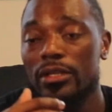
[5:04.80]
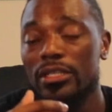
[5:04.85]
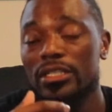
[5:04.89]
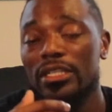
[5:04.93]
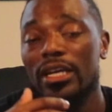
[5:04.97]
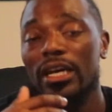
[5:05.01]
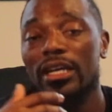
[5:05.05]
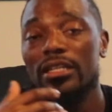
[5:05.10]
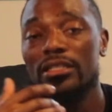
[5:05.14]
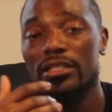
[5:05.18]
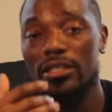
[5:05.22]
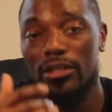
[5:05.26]

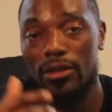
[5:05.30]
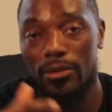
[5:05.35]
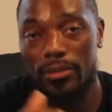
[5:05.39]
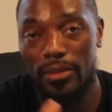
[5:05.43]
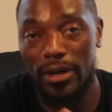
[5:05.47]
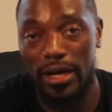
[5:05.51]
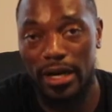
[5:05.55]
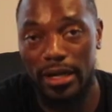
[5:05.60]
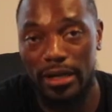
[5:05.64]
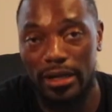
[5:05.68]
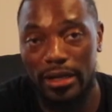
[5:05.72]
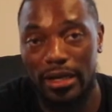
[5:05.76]
changing your
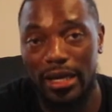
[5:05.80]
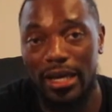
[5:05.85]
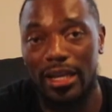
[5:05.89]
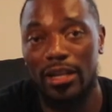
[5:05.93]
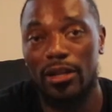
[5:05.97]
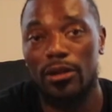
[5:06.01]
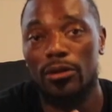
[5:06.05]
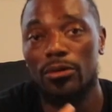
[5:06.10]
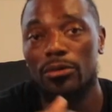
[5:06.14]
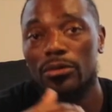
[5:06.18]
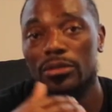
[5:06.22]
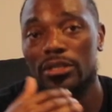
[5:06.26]
body
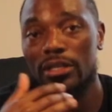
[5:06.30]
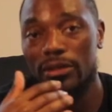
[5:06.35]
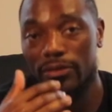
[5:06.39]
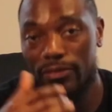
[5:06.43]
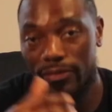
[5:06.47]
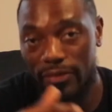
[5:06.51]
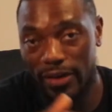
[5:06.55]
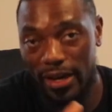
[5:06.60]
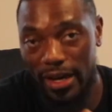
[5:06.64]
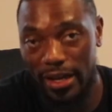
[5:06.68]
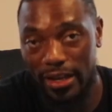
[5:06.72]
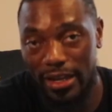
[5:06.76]
and losing
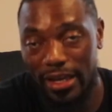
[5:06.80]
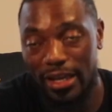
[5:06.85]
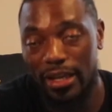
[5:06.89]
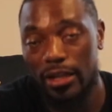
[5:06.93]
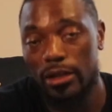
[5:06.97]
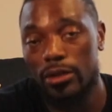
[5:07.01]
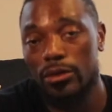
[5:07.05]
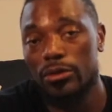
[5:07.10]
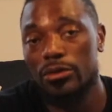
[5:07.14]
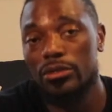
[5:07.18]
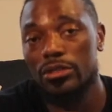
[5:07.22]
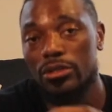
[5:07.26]
fat and
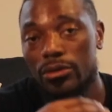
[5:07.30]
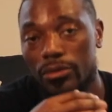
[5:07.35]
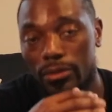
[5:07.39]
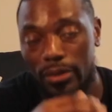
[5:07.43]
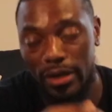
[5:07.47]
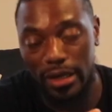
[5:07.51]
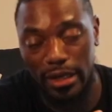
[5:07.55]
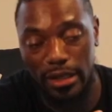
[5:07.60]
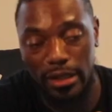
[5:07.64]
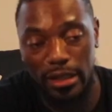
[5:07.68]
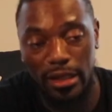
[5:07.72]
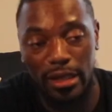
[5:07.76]
losing
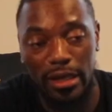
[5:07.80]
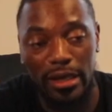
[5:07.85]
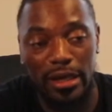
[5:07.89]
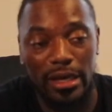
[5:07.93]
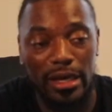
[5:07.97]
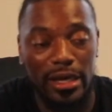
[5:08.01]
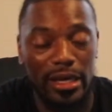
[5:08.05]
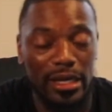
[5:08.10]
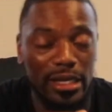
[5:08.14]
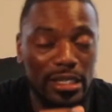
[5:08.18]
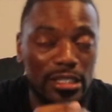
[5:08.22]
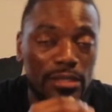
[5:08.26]
weight
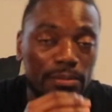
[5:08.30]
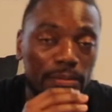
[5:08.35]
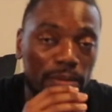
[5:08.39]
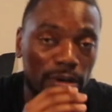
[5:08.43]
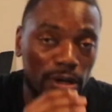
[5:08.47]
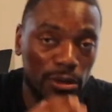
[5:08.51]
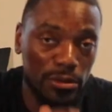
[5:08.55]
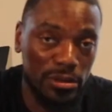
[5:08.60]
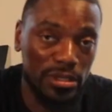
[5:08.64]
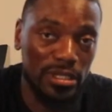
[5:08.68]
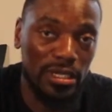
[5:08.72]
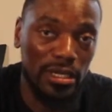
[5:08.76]
is
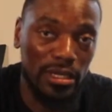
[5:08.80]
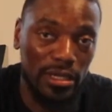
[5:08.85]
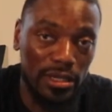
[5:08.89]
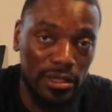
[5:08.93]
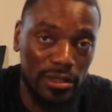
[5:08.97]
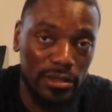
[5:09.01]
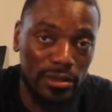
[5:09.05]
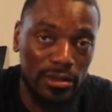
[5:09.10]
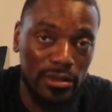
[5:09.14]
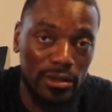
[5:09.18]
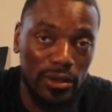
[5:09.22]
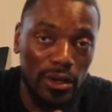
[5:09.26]
protein,
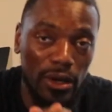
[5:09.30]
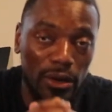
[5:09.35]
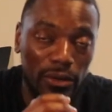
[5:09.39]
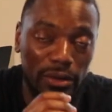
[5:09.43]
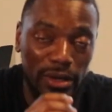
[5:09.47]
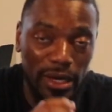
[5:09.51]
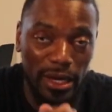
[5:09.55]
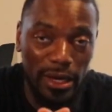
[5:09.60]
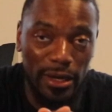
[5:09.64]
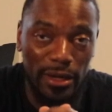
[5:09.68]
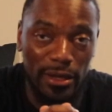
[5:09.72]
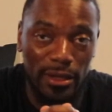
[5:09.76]

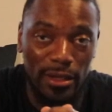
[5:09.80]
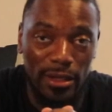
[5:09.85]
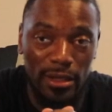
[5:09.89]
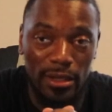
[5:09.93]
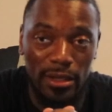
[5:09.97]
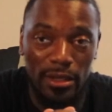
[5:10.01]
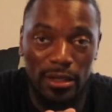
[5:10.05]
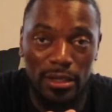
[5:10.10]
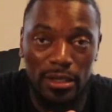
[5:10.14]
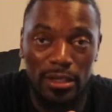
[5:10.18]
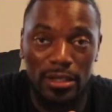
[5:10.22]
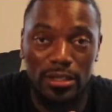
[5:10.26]
okay?
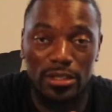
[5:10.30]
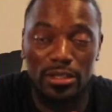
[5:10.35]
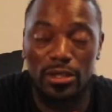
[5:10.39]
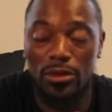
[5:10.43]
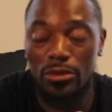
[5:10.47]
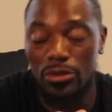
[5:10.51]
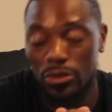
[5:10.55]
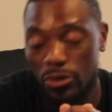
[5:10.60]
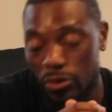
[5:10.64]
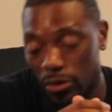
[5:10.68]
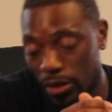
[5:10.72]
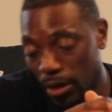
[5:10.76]
So
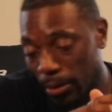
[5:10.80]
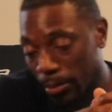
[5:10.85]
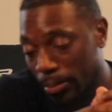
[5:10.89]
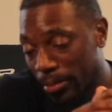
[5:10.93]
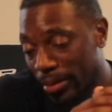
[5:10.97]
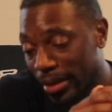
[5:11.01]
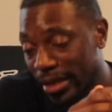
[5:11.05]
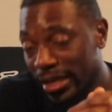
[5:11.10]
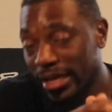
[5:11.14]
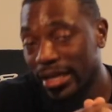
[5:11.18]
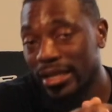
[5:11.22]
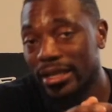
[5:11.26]
to
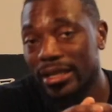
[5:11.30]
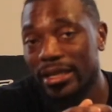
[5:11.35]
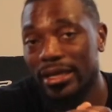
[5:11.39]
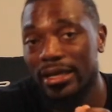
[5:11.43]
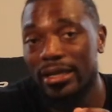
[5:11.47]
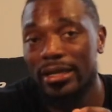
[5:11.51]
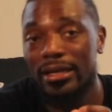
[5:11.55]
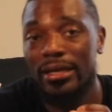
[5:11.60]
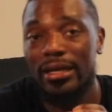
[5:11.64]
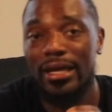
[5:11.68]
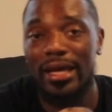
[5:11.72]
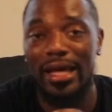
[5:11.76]

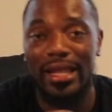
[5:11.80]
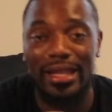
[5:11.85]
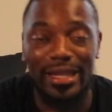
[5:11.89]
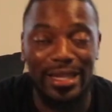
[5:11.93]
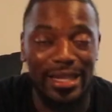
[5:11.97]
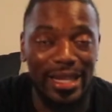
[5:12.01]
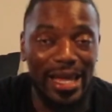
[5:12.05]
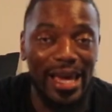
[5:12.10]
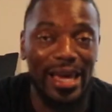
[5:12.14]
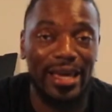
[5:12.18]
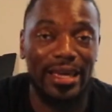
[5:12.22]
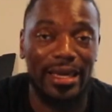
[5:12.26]
completely
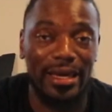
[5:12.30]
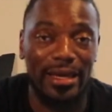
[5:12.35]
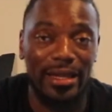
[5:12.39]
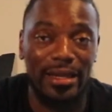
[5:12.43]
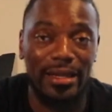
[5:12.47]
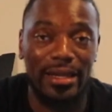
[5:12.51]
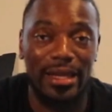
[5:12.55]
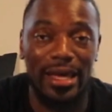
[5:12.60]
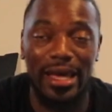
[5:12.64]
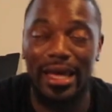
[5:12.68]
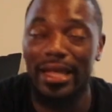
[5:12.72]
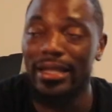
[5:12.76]
lack
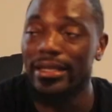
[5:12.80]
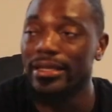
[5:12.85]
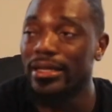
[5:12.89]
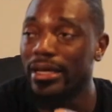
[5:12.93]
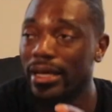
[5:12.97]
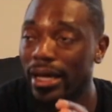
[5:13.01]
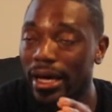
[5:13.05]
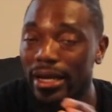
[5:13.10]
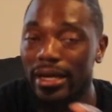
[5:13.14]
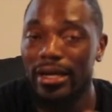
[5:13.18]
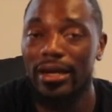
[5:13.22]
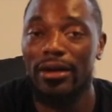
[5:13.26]
it and
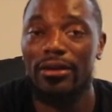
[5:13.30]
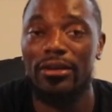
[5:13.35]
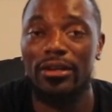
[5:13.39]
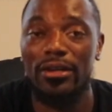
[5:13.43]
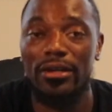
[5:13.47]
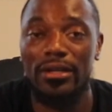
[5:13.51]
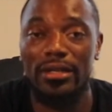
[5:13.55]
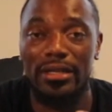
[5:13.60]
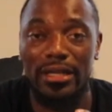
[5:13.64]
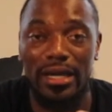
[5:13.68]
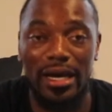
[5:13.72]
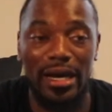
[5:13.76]
cut it out of
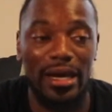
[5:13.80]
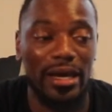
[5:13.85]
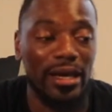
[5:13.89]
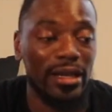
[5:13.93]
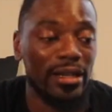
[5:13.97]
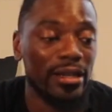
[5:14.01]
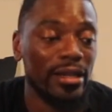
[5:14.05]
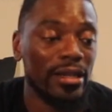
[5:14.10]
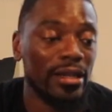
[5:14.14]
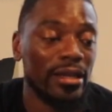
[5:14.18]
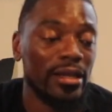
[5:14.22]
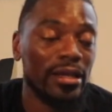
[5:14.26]
your
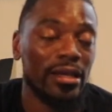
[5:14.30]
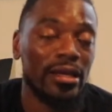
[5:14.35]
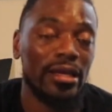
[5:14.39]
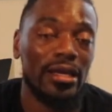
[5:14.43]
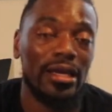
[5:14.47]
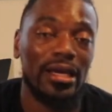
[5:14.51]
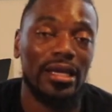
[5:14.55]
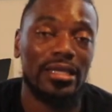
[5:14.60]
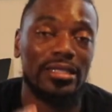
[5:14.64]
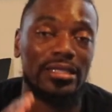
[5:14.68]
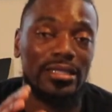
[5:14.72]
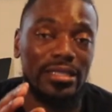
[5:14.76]
diet
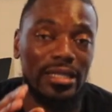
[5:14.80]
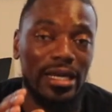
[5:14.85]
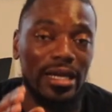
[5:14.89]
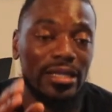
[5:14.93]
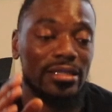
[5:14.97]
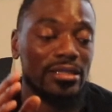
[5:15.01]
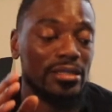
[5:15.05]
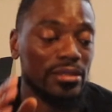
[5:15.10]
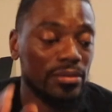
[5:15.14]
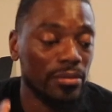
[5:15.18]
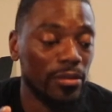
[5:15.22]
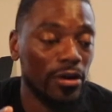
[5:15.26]
is
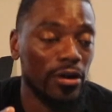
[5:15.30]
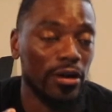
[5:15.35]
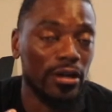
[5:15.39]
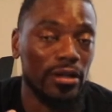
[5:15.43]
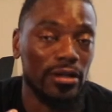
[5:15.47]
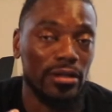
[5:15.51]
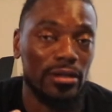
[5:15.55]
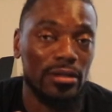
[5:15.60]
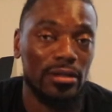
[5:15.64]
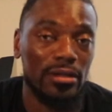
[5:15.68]
not smart.